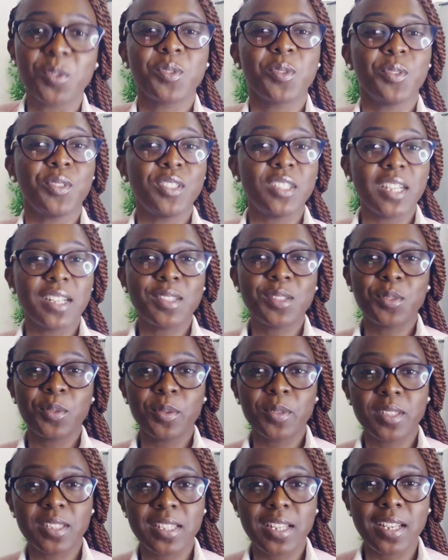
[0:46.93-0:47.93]
So just to
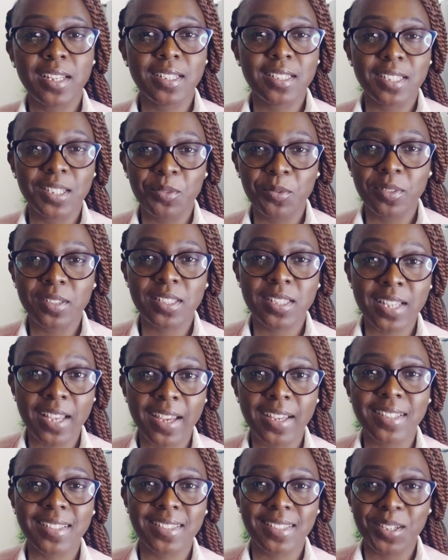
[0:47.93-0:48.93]
stay, stick with,
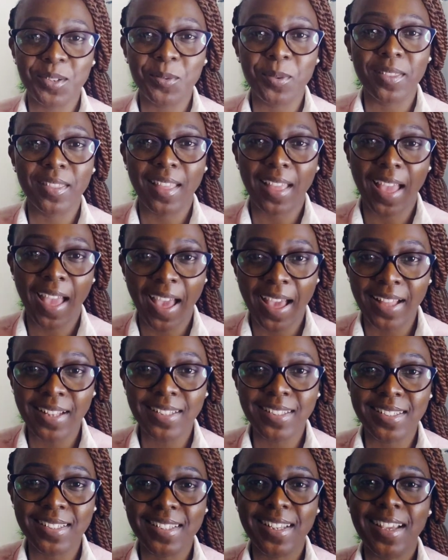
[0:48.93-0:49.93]
say, stick with the
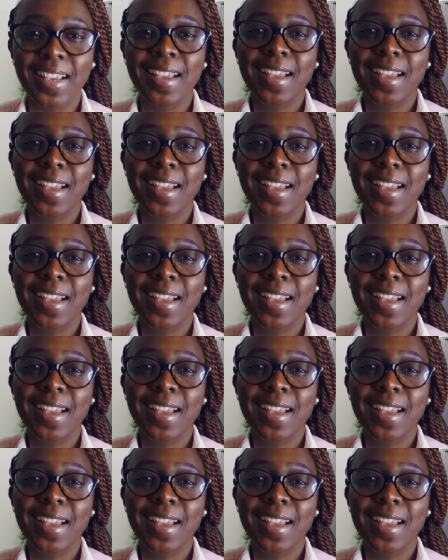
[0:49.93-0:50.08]
hands,